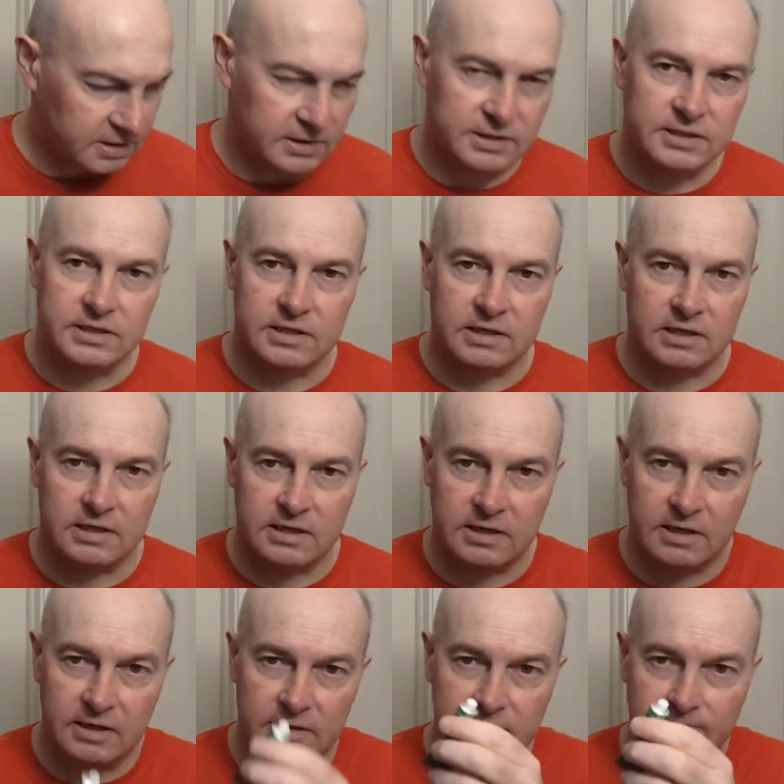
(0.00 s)
on a second. I
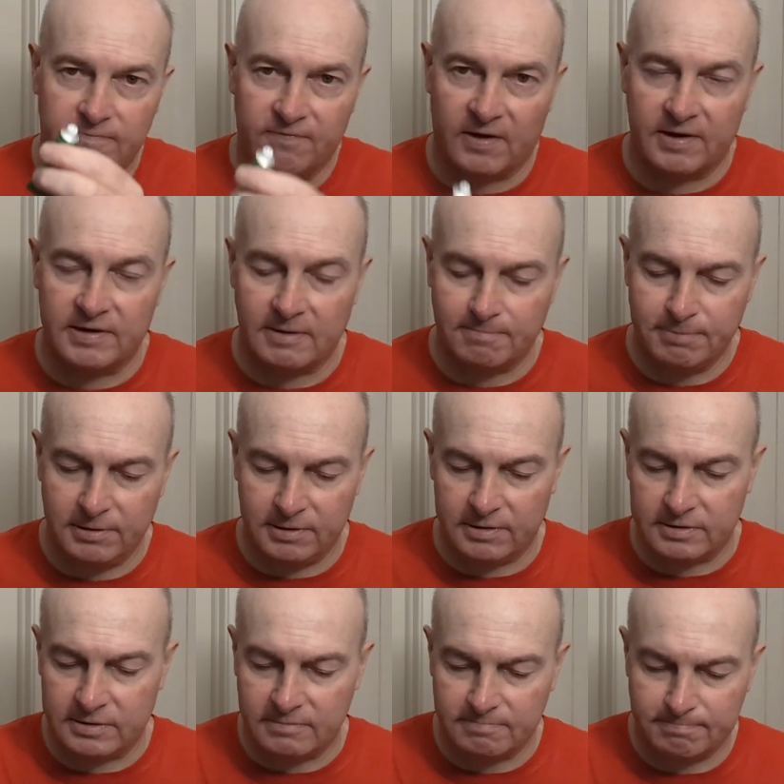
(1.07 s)
got to find a
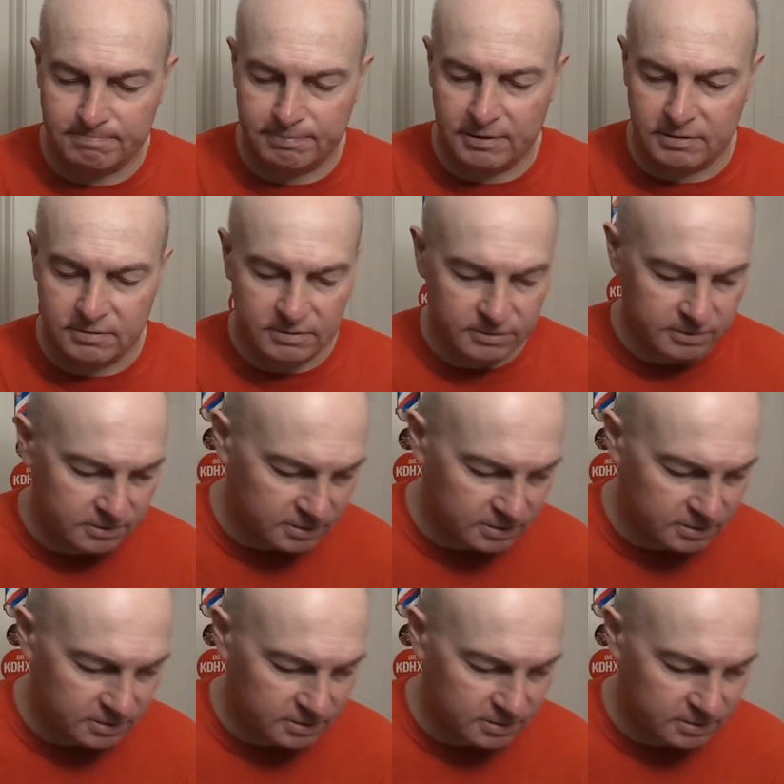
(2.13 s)
pen and poke